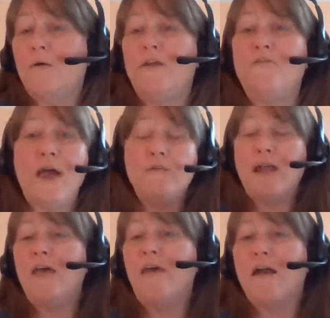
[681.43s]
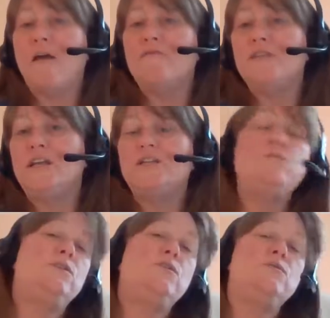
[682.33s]
if I would have had that conversation
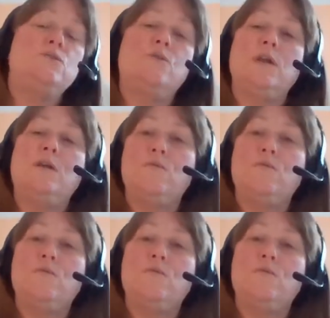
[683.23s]
with you, Julie,